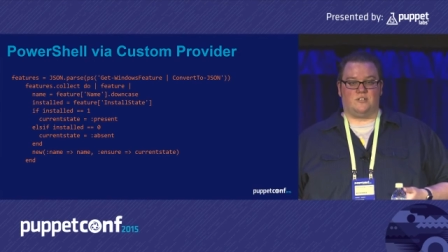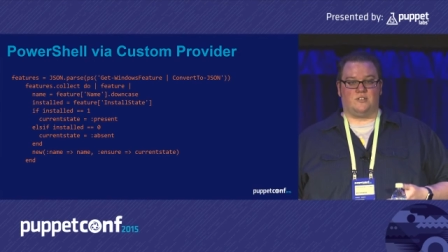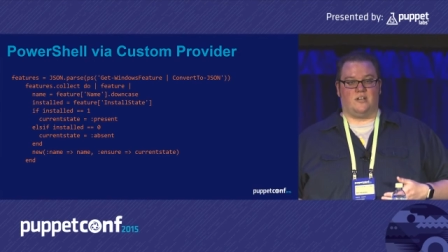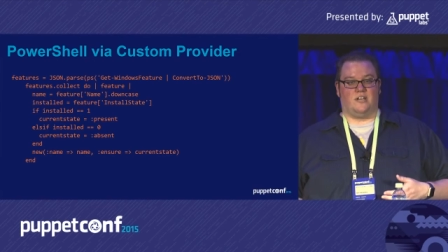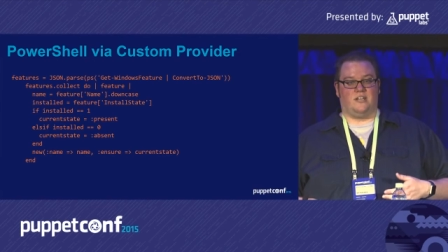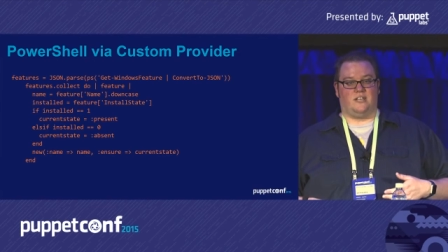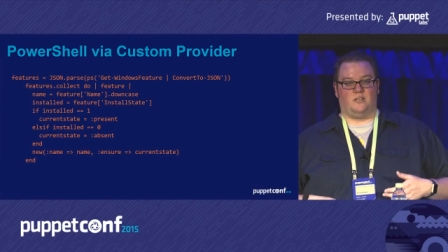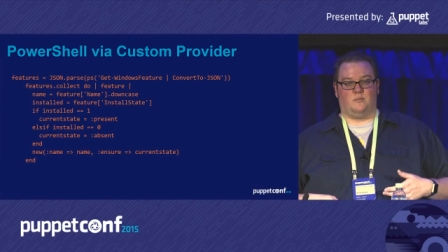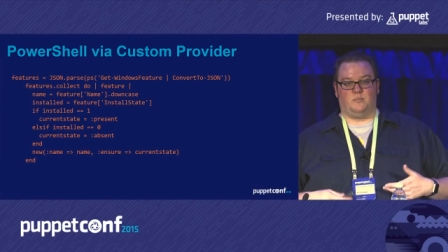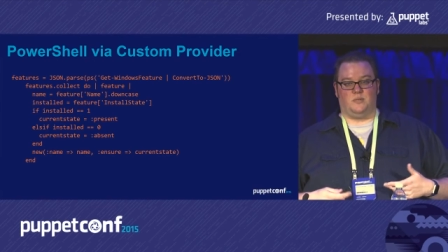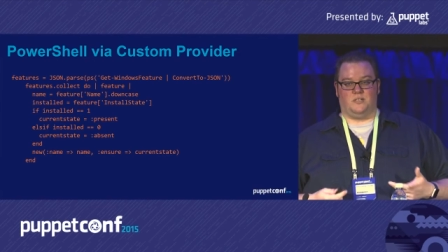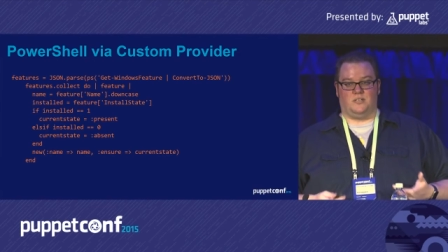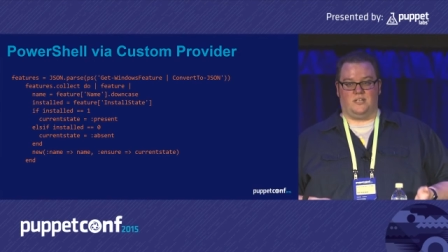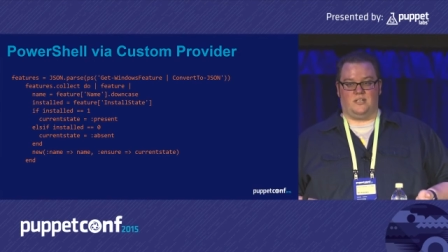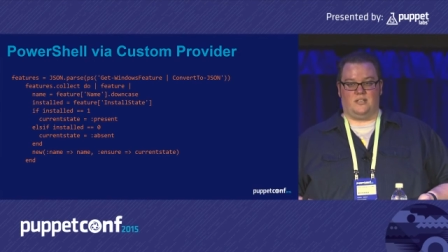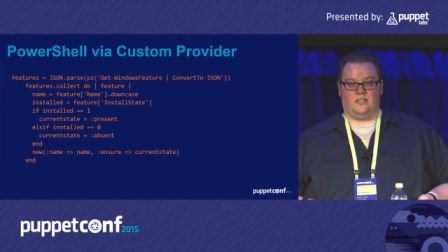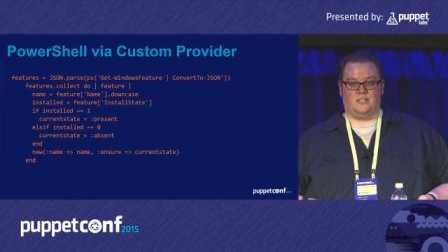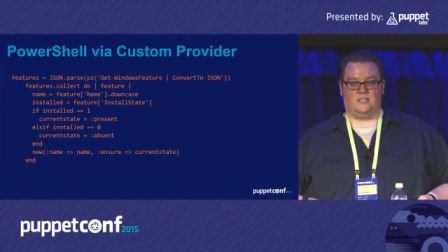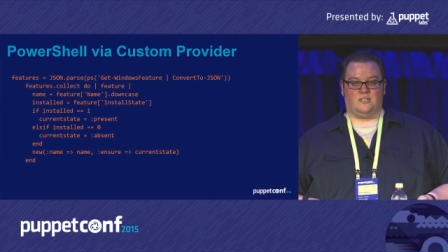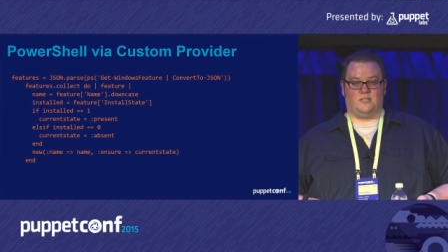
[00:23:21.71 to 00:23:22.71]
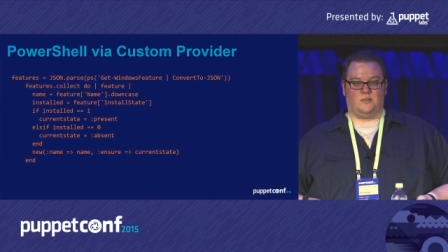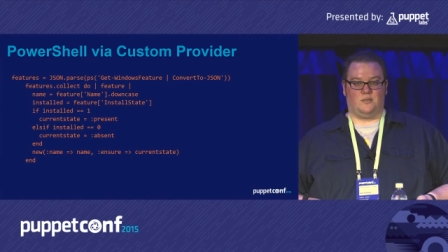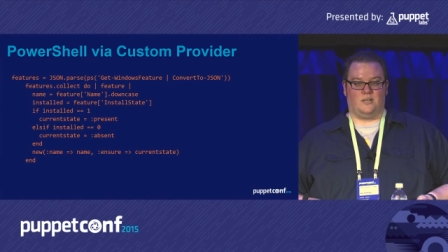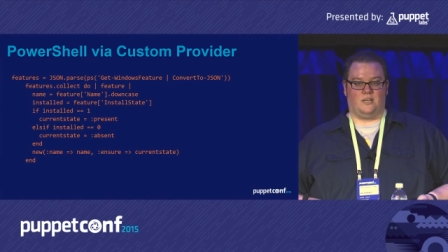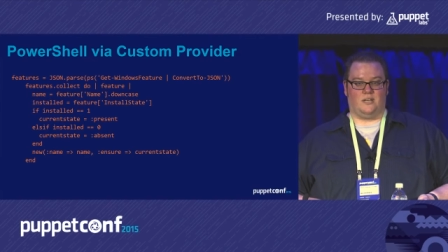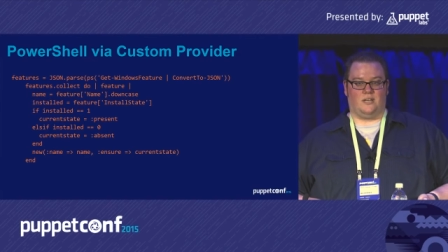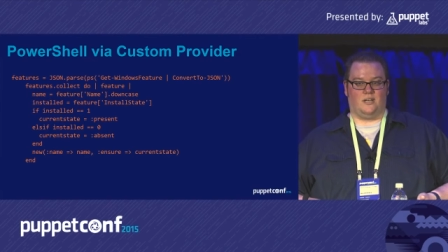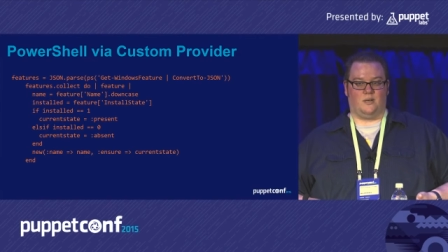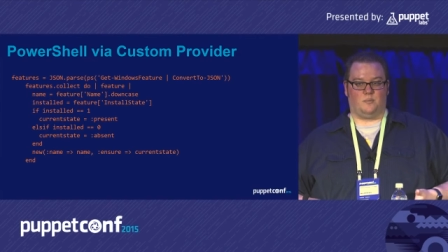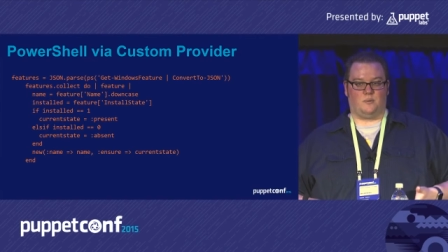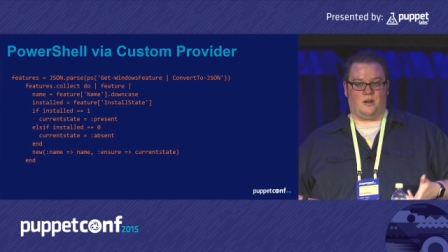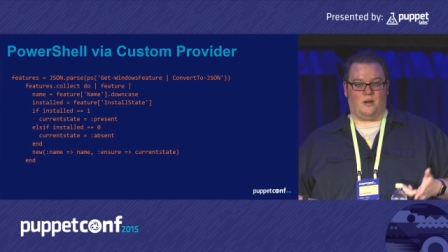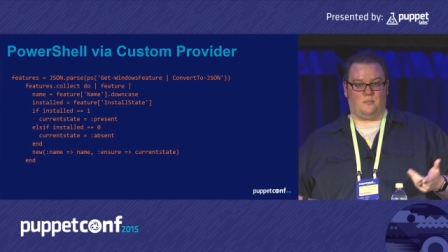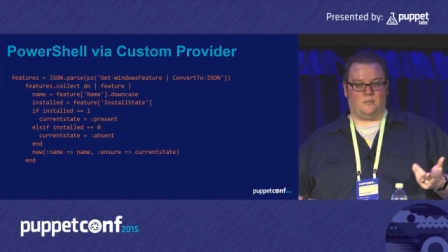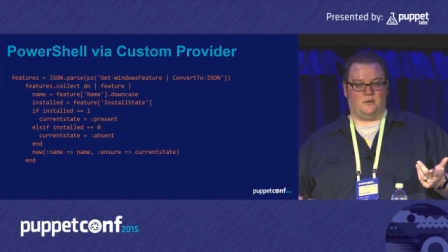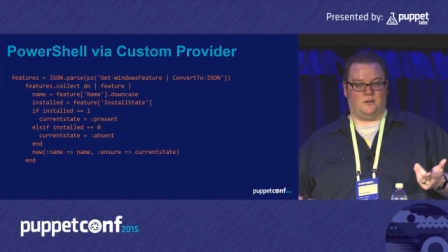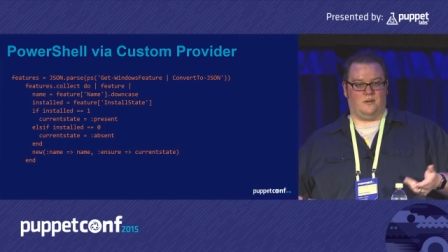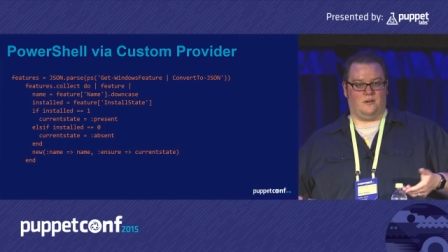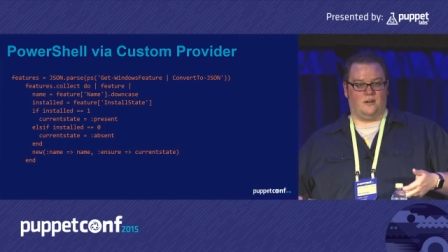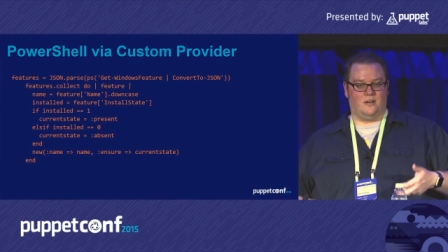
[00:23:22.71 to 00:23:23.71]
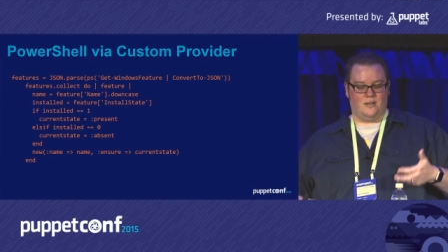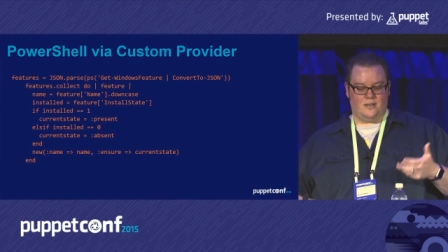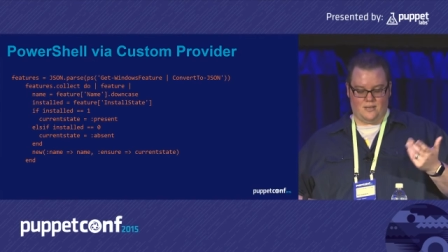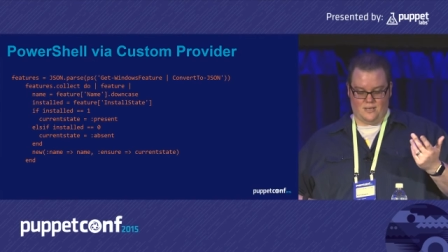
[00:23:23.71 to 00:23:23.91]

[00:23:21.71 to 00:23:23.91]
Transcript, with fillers: trying to build it into a, a proper